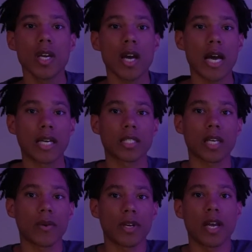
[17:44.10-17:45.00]
I guess
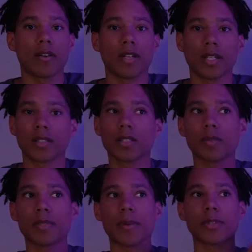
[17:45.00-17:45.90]
I already have like
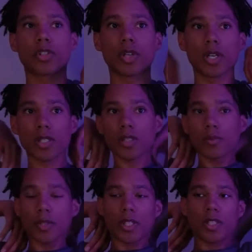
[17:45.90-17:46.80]
some type of trust
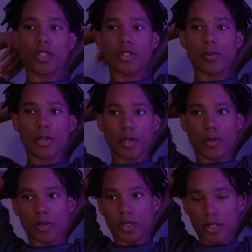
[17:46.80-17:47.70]
with the distributor
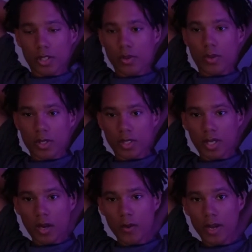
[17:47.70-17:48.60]
or the stores. They're
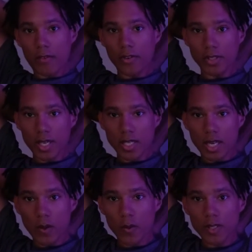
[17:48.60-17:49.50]
like, oh yeah, First Class
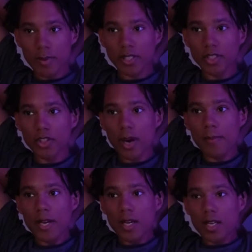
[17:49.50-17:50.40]
Like Always about to drop.
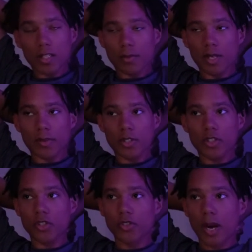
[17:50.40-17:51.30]
Sometimes it
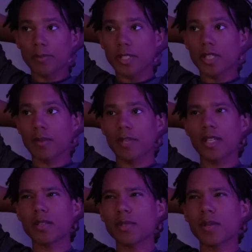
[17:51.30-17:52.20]
just drop the same day.
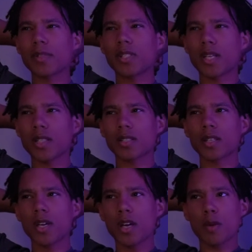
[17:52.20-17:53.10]
Sometimes it takes
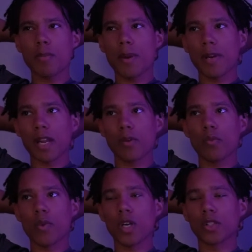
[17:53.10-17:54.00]
maybe like
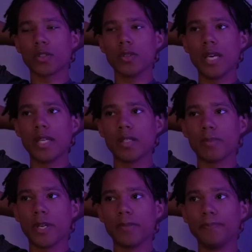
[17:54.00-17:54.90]
1 or 2 days,
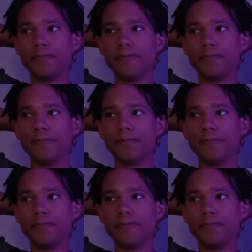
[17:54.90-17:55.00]
but